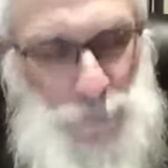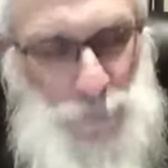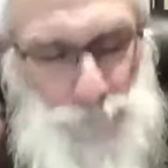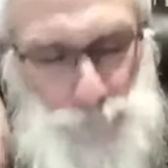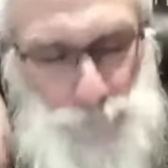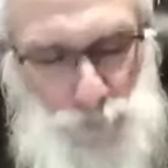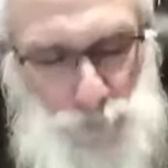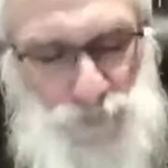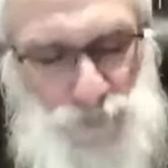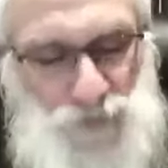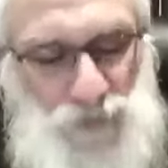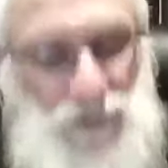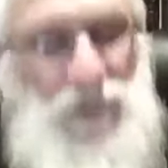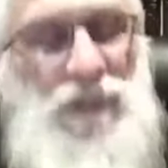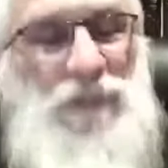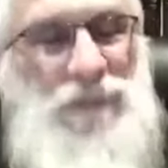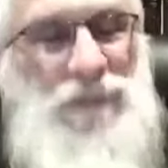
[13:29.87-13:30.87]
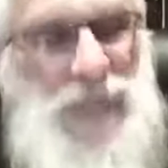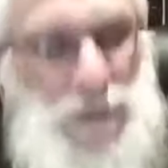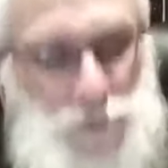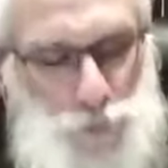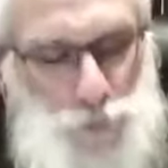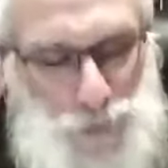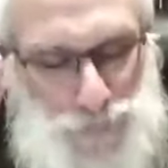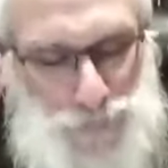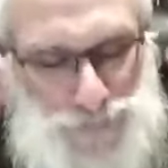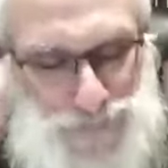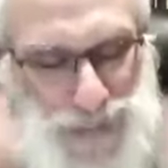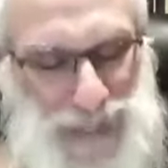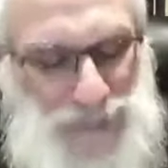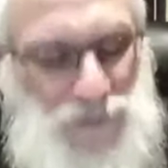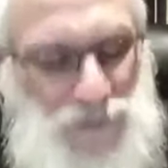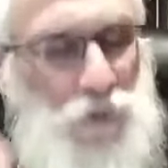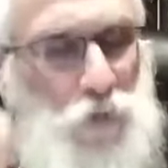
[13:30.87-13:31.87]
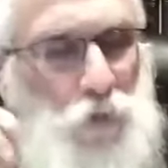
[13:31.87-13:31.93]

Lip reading: a person that you are not